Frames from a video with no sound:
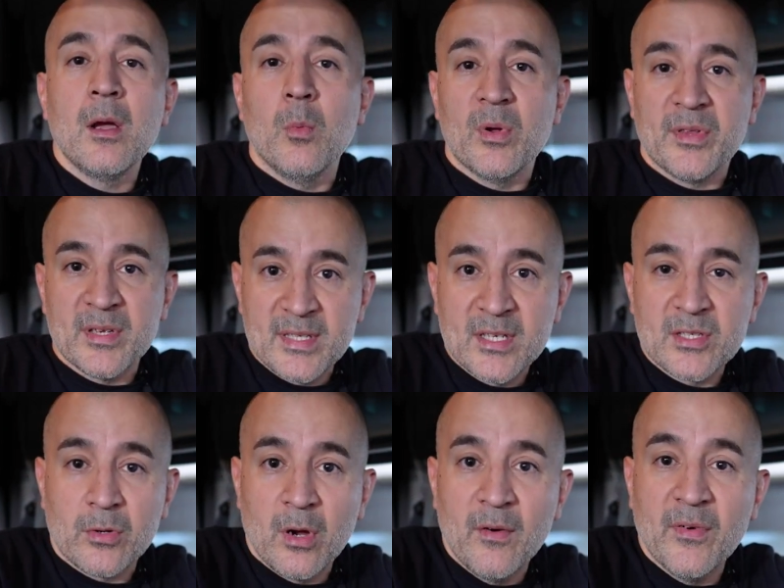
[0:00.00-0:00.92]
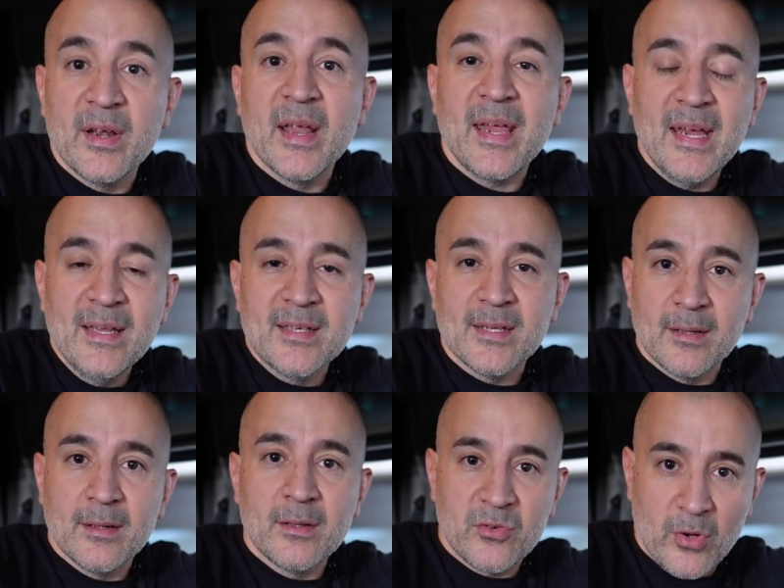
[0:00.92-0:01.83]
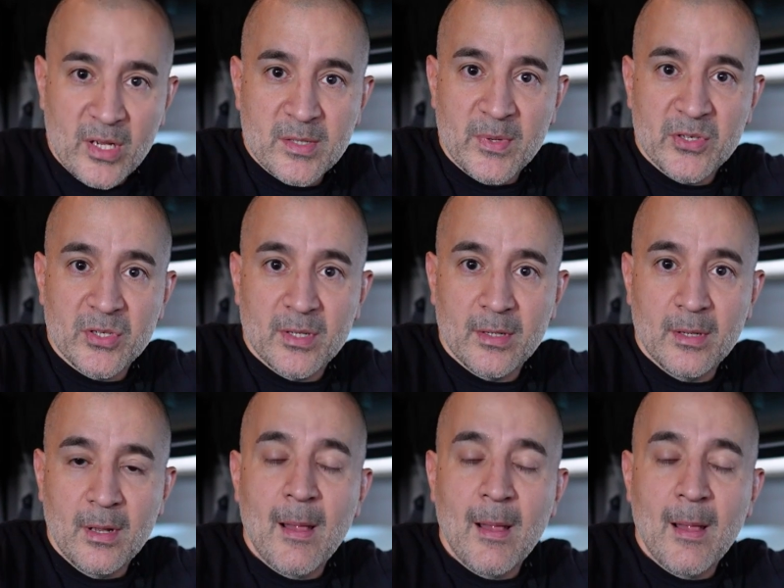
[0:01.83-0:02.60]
with the sister of an Eaton transmission.